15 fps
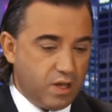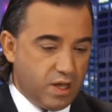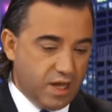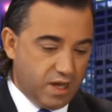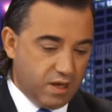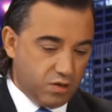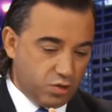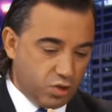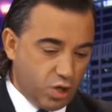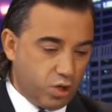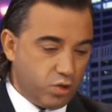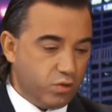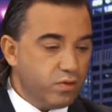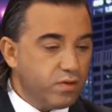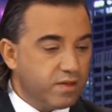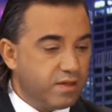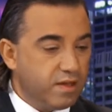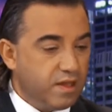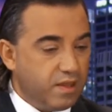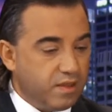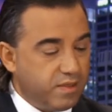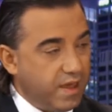knows
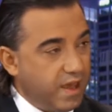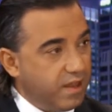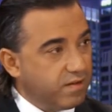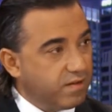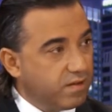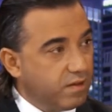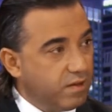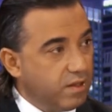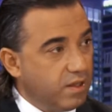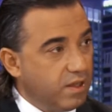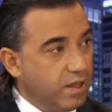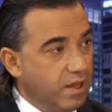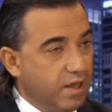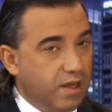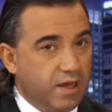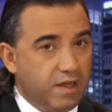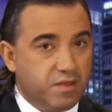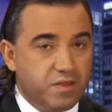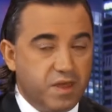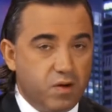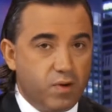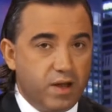that
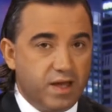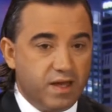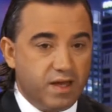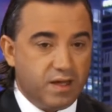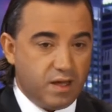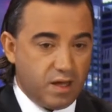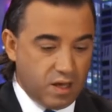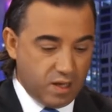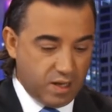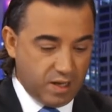there are